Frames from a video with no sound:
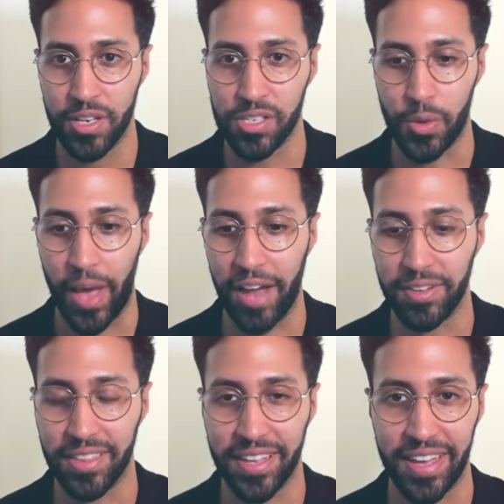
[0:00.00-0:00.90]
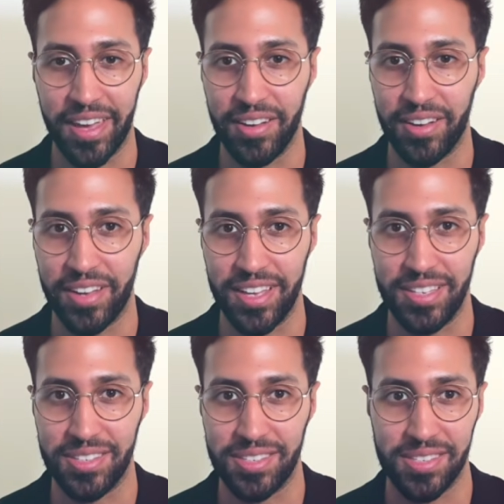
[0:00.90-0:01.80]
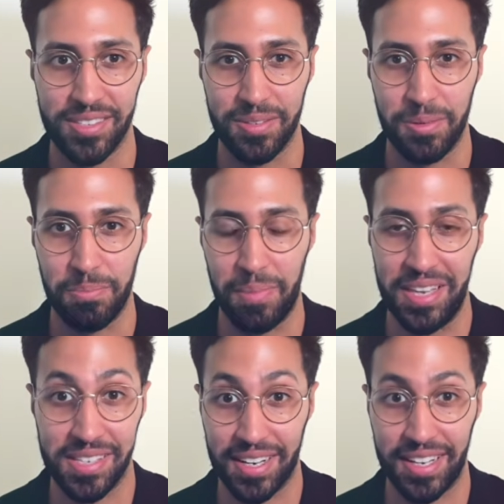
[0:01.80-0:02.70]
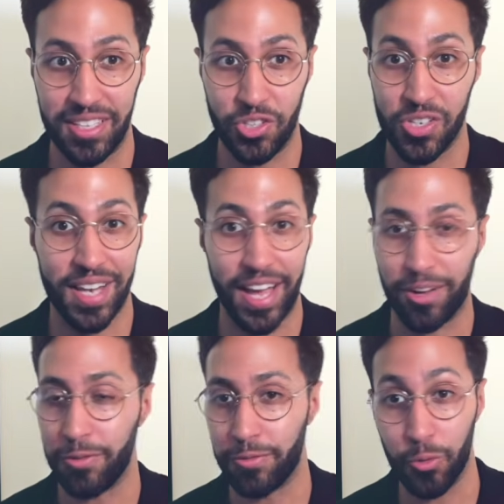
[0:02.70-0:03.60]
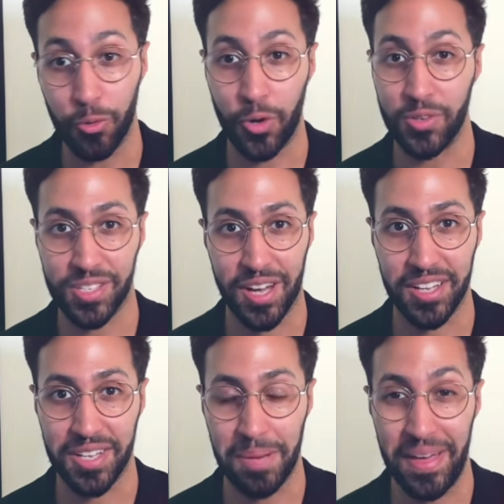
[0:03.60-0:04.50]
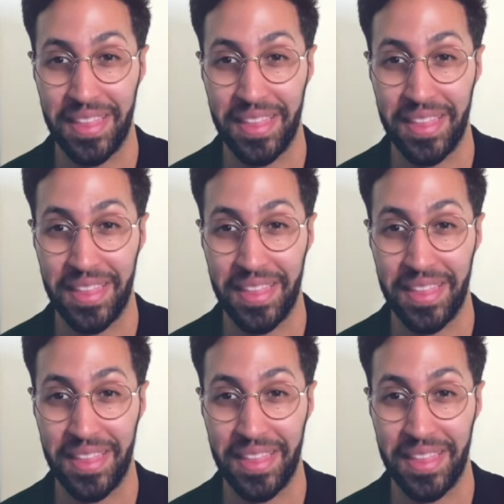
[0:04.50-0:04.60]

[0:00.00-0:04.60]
So everything here is basically just like a full-grown startup.